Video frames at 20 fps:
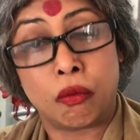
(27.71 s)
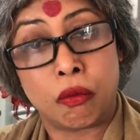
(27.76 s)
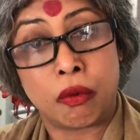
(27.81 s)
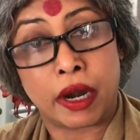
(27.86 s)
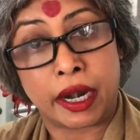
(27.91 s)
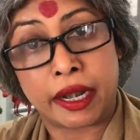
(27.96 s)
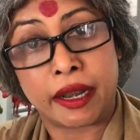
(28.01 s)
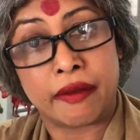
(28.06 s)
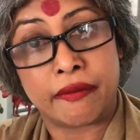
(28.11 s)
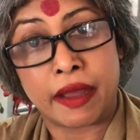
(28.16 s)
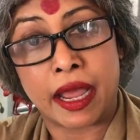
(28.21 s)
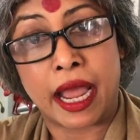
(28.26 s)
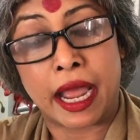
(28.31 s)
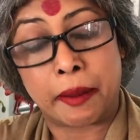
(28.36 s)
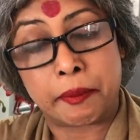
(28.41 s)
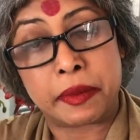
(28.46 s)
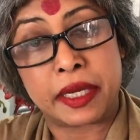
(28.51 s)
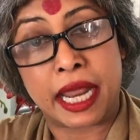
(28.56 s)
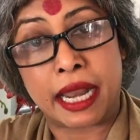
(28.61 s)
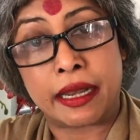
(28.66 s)
Whatever
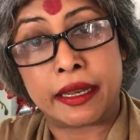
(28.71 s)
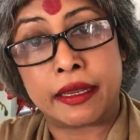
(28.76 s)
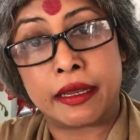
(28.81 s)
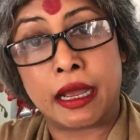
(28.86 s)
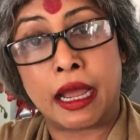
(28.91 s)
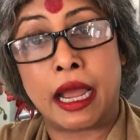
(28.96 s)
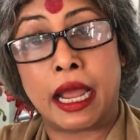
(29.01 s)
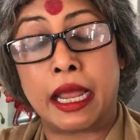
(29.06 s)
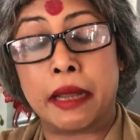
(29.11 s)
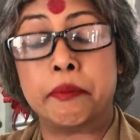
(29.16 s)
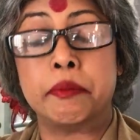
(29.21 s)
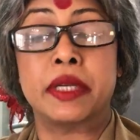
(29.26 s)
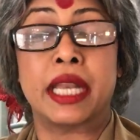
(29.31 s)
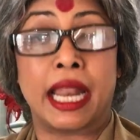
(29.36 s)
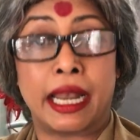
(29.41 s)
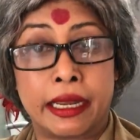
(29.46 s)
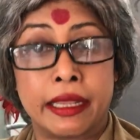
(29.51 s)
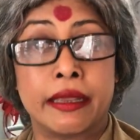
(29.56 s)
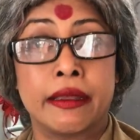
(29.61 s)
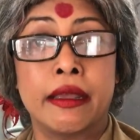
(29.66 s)
I'm
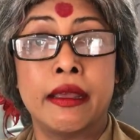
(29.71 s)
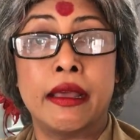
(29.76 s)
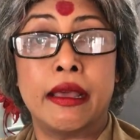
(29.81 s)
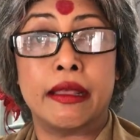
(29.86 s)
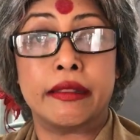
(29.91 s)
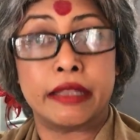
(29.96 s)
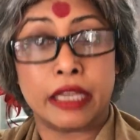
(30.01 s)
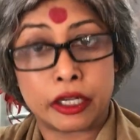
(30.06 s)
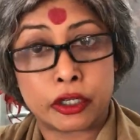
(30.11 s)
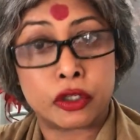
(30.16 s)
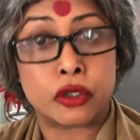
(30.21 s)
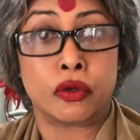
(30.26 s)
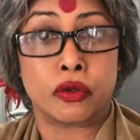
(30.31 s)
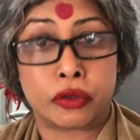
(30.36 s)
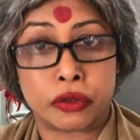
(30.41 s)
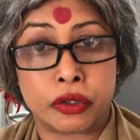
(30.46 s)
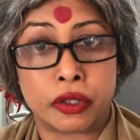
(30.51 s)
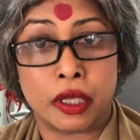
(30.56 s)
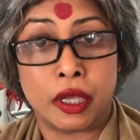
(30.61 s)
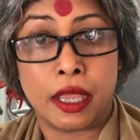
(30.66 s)
telling the
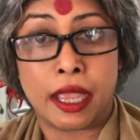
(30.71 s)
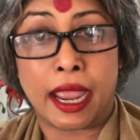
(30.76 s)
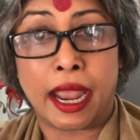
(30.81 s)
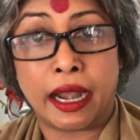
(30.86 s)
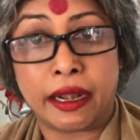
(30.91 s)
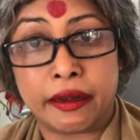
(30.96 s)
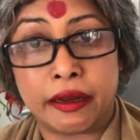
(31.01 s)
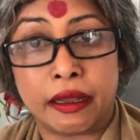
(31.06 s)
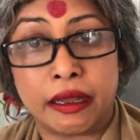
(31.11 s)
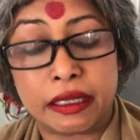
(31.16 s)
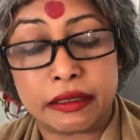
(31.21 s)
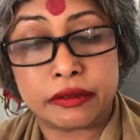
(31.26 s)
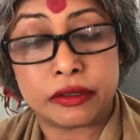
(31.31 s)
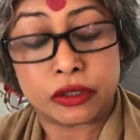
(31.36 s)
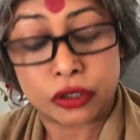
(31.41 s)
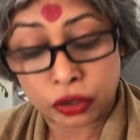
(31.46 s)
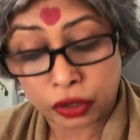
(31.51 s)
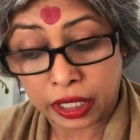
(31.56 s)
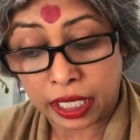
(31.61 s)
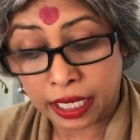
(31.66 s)
truth. And
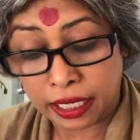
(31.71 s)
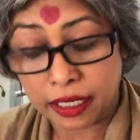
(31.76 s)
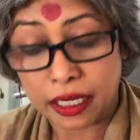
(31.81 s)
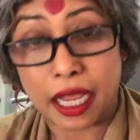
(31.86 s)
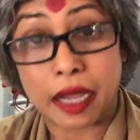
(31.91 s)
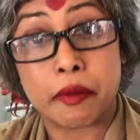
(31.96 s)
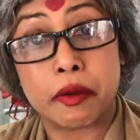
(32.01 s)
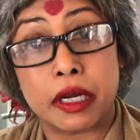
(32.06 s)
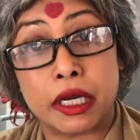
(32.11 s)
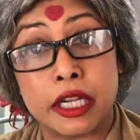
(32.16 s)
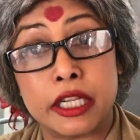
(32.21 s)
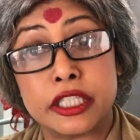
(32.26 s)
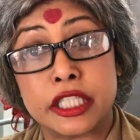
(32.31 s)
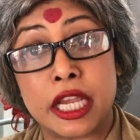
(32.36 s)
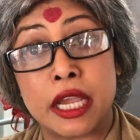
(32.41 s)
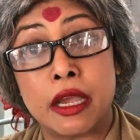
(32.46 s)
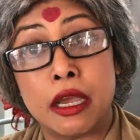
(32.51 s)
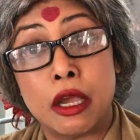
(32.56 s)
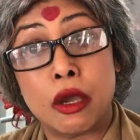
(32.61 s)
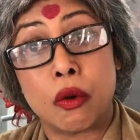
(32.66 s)
today I'm gonna
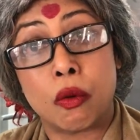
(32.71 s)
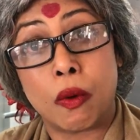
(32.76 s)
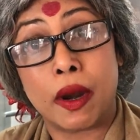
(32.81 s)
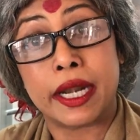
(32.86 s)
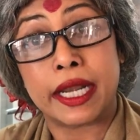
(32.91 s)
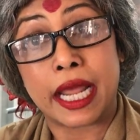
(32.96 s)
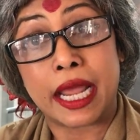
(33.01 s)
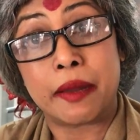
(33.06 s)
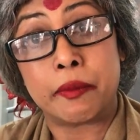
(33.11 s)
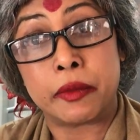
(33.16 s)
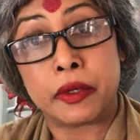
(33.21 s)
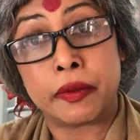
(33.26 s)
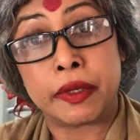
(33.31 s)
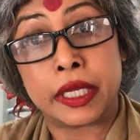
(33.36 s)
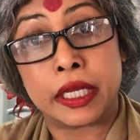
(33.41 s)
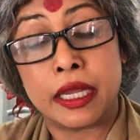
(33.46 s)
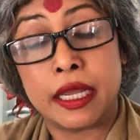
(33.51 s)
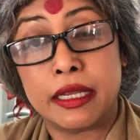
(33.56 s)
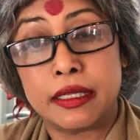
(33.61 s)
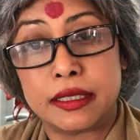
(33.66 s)
share what I'm
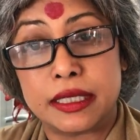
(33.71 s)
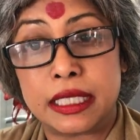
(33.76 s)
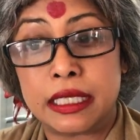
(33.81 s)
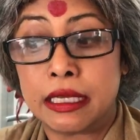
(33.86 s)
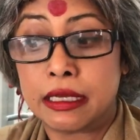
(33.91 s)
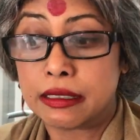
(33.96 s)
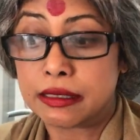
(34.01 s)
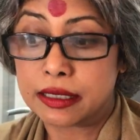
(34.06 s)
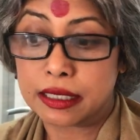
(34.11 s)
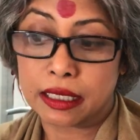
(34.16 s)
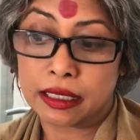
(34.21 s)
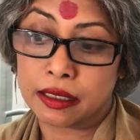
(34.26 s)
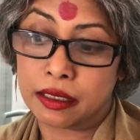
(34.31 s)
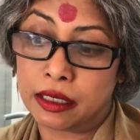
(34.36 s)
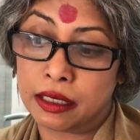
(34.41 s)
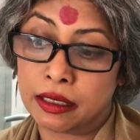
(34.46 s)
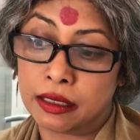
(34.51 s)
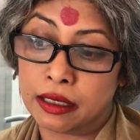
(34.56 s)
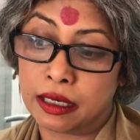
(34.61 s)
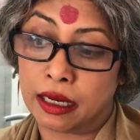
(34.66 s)
doing. See,
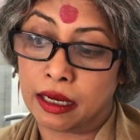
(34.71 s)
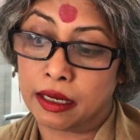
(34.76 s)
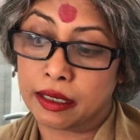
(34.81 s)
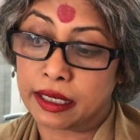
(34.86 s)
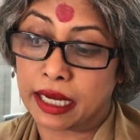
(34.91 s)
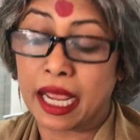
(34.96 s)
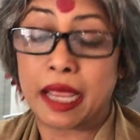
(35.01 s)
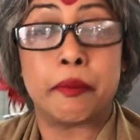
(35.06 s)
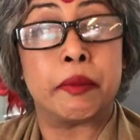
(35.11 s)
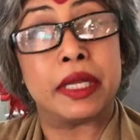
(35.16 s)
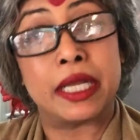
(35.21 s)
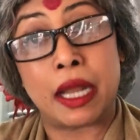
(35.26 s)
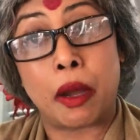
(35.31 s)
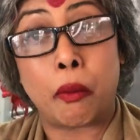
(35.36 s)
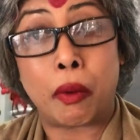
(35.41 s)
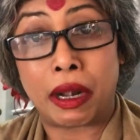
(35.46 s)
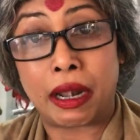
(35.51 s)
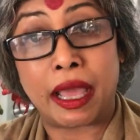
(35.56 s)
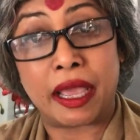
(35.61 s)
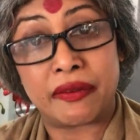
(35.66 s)
certain time in
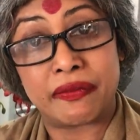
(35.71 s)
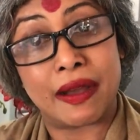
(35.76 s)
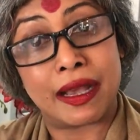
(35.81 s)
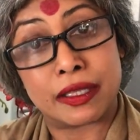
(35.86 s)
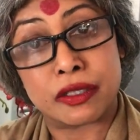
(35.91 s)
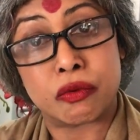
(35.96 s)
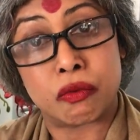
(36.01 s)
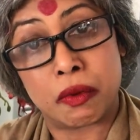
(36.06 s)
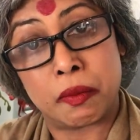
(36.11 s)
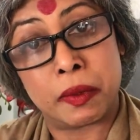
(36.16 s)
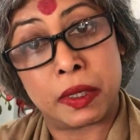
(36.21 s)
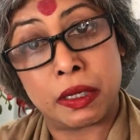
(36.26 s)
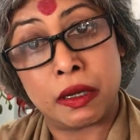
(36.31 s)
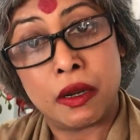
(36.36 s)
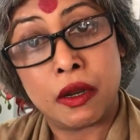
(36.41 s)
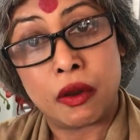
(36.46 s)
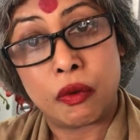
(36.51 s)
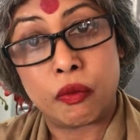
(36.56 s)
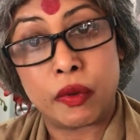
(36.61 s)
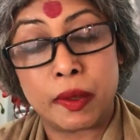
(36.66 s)
our life as women,
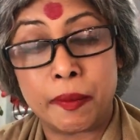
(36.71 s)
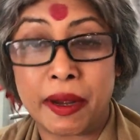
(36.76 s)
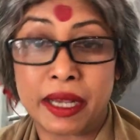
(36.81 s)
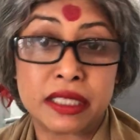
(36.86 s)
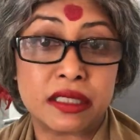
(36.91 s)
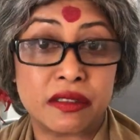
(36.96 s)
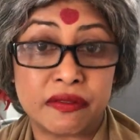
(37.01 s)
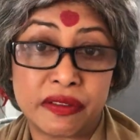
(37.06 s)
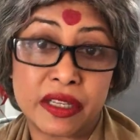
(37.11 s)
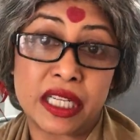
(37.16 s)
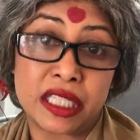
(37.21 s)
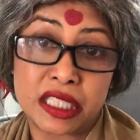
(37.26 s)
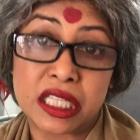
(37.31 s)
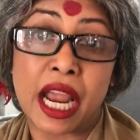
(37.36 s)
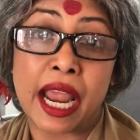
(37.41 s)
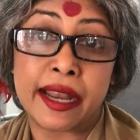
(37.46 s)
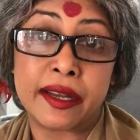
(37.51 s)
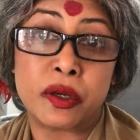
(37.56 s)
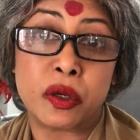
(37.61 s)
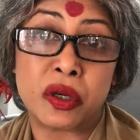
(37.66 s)
we mustn't feel
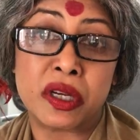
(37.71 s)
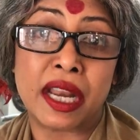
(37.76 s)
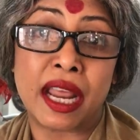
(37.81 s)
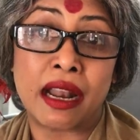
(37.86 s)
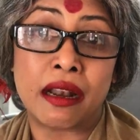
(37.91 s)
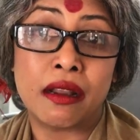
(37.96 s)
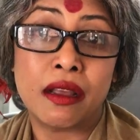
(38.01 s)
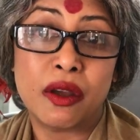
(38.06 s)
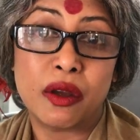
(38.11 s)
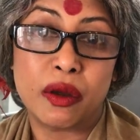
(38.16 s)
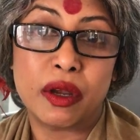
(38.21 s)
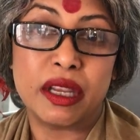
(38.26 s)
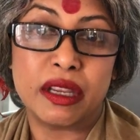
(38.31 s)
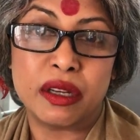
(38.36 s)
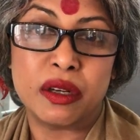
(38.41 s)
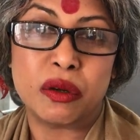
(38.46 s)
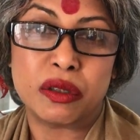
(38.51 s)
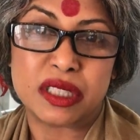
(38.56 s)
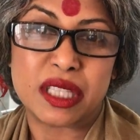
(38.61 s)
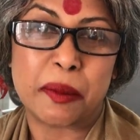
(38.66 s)
shy to tell. You
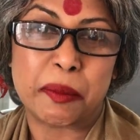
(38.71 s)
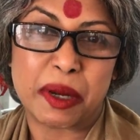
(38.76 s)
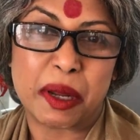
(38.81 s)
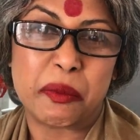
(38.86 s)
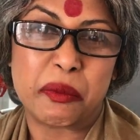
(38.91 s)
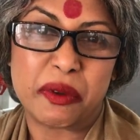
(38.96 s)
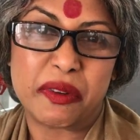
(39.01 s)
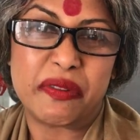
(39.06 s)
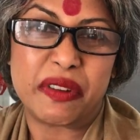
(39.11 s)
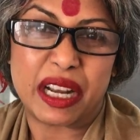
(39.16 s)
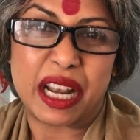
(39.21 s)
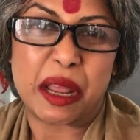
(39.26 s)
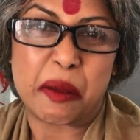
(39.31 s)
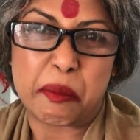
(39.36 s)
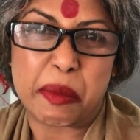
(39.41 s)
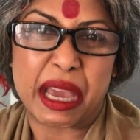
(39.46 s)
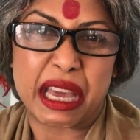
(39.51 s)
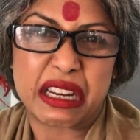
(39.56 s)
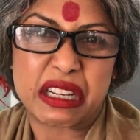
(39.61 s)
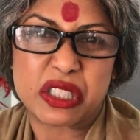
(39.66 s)
know, sometimes we feel
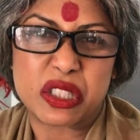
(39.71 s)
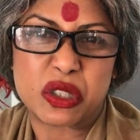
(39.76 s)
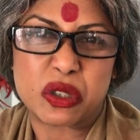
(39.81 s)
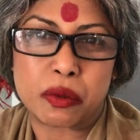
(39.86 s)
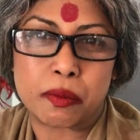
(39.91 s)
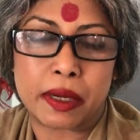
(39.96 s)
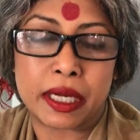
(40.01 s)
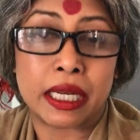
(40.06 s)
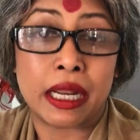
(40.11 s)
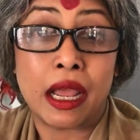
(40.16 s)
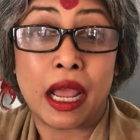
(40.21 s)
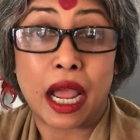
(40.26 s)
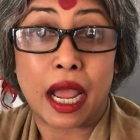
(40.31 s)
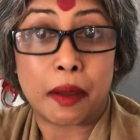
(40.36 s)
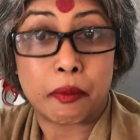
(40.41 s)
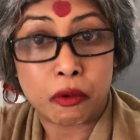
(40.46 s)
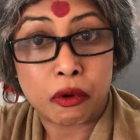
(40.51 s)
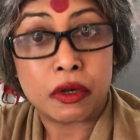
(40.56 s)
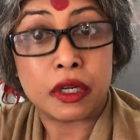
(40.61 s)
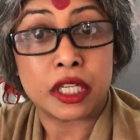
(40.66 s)
embarrassed too, but
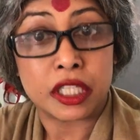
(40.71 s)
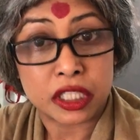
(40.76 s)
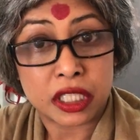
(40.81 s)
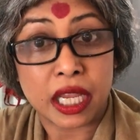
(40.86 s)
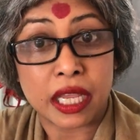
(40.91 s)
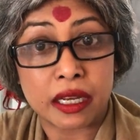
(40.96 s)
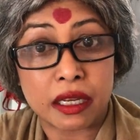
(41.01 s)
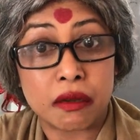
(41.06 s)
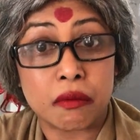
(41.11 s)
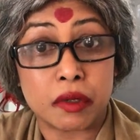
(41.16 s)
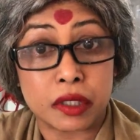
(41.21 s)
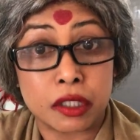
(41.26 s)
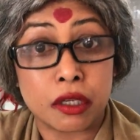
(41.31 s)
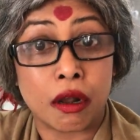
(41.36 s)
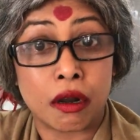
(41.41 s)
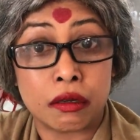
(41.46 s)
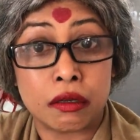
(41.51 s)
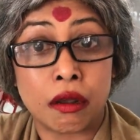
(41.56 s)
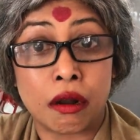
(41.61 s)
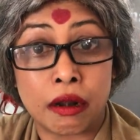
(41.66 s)
I'm only sharing with
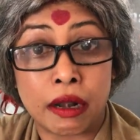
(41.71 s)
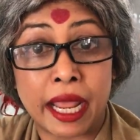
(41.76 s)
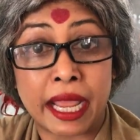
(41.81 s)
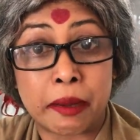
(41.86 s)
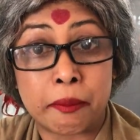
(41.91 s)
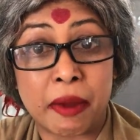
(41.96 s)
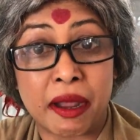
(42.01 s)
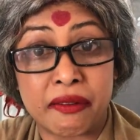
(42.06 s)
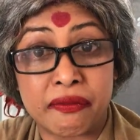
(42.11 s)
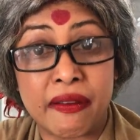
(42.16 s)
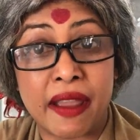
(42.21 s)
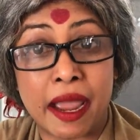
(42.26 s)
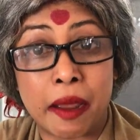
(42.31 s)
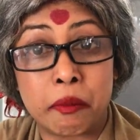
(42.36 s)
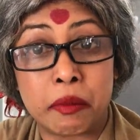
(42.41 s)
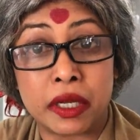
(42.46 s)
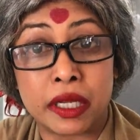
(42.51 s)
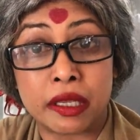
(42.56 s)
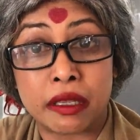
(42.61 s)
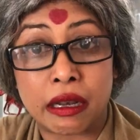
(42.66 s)
y'all. You're like my
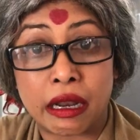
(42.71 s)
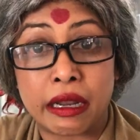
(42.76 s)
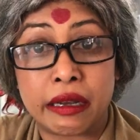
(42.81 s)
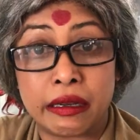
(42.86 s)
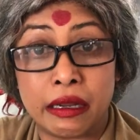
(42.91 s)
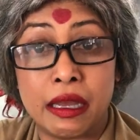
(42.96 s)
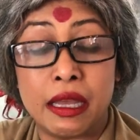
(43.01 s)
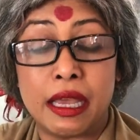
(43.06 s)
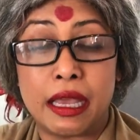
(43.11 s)
family, right?